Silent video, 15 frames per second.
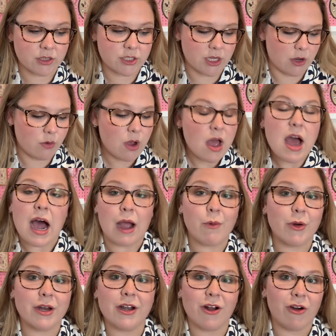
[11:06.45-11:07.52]
So I
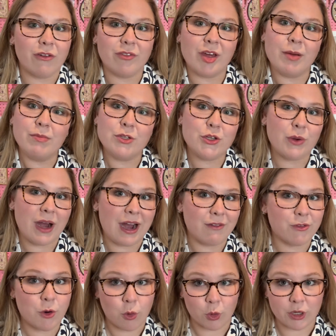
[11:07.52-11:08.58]
wanted all of them to
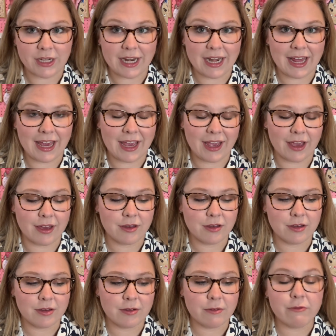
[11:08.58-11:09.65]
have coordinating
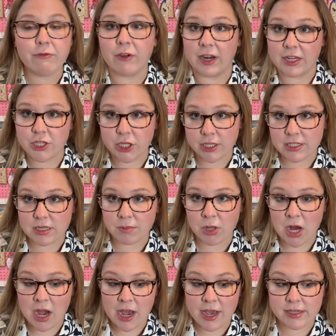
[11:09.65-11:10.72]
finishing
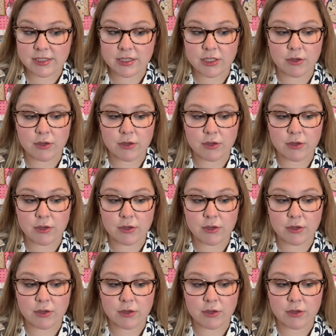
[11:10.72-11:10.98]
supplies.